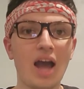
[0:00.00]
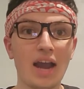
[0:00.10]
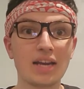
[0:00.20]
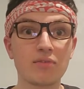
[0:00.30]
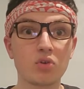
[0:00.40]

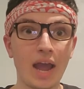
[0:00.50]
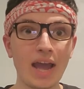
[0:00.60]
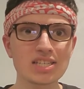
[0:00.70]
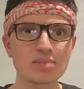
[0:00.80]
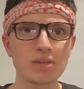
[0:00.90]
"I never
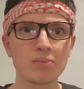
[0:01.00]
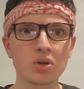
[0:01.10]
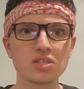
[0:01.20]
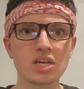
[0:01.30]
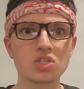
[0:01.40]
asked to be a
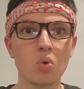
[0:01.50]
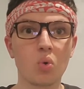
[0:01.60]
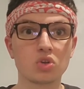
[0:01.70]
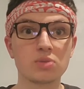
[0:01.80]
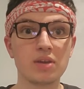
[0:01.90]
princess
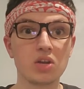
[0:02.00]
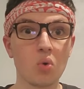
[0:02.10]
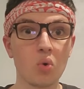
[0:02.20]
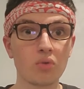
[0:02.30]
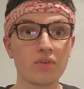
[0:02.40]
or to be an
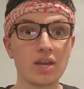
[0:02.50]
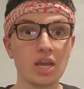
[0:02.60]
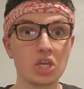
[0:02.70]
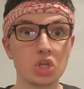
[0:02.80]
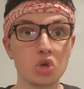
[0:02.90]

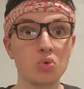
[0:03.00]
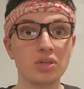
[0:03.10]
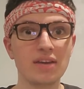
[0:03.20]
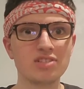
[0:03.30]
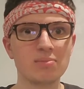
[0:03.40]
orphan.
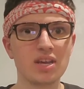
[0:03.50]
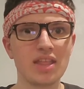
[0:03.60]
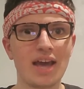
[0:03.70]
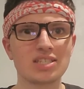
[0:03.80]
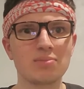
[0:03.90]
You gifted me
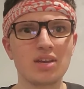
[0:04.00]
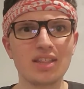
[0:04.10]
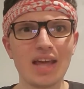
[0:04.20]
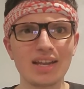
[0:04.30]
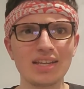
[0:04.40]
that."
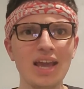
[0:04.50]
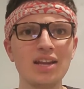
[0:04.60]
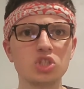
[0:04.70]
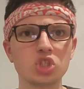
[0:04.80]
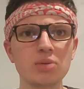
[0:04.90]
Meaning that,
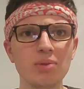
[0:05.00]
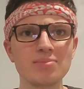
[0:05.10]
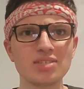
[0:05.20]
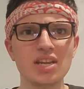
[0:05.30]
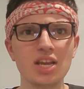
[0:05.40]
again, she
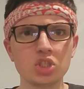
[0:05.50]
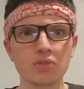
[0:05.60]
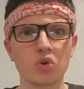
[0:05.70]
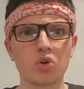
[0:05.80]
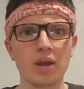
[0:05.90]
blames the
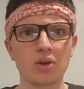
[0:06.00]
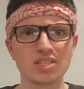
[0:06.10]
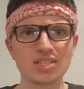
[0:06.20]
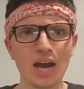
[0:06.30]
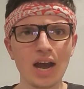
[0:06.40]
ninja for her
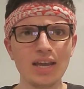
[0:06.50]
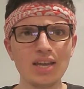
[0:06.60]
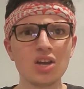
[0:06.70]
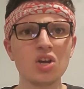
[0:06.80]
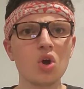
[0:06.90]
parents
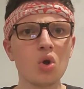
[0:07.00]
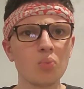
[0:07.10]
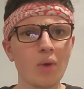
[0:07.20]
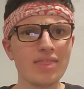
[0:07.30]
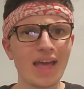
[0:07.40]
dying
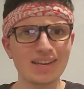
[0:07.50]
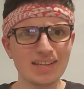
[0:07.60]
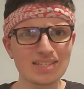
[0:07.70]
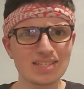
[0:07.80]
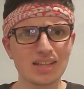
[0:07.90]
when
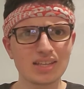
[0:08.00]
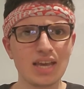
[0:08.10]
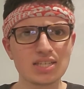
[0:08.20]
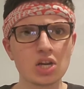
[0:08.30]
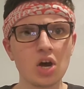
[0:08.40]
that isn't the
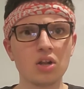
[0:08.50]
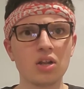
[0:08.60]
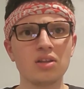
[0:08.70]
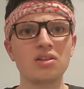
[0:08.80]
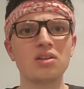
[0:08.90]
case at
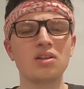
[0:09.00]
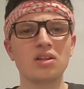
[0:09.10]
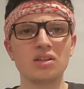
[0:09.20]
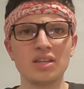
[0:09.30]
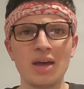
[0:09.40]
all.
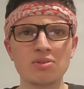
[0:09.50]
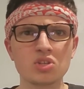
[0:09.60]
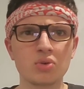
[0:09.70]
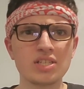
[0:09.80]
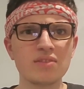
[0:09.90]
Well, that was
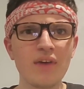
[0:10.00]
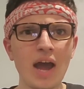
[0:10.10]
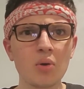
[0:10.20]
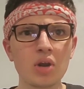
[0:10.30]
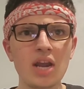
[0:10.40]
the Great
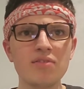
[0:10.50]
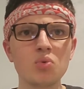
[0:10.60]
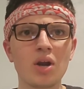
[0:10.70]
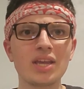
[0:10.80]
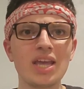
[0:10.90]
Devourer, and if
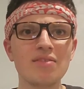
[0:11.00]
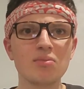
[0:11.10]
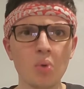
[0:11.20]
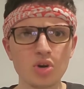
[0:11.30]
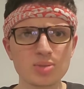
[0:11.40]
you want to get
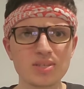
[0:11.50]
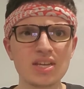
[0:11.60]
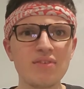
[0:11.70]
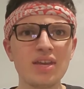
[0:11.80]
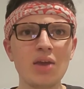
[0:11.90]
even more specific,